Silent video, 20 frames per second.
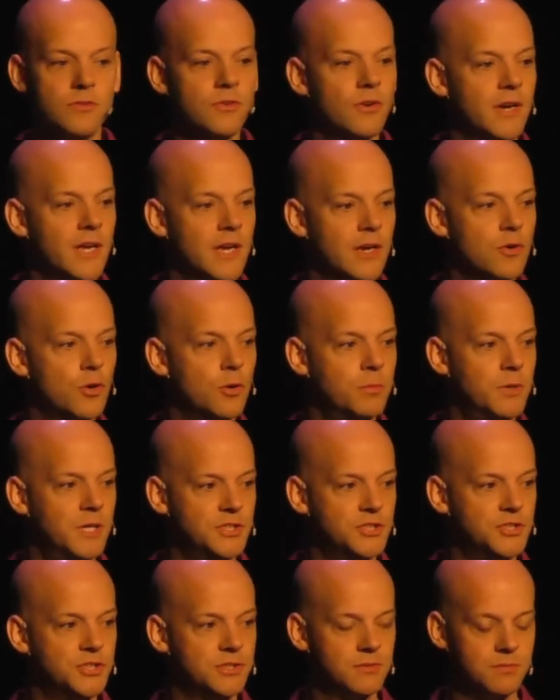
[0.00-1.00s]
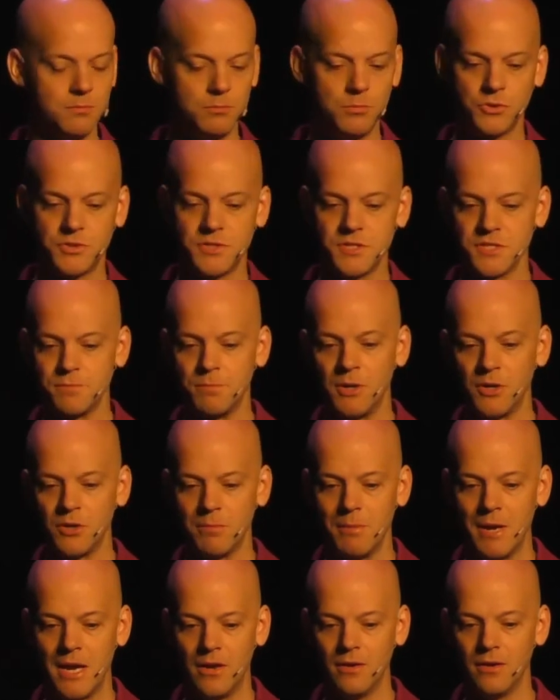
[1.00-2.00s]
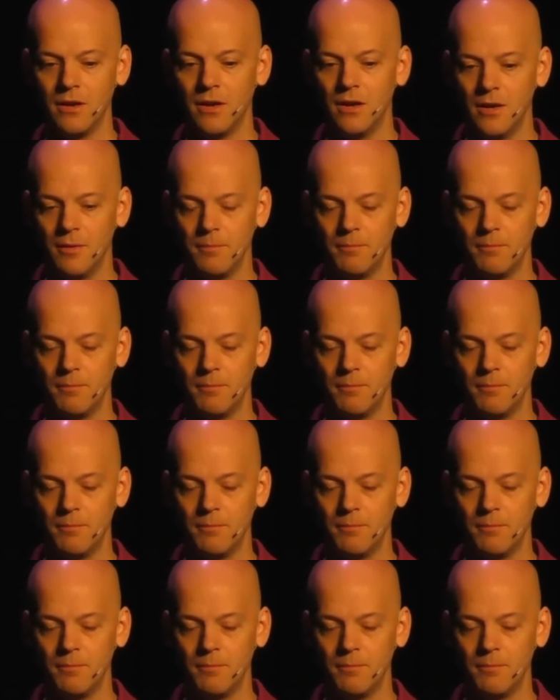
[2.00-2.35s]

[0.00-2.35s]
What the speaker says: .NET Core Bridge, Morten spoke about.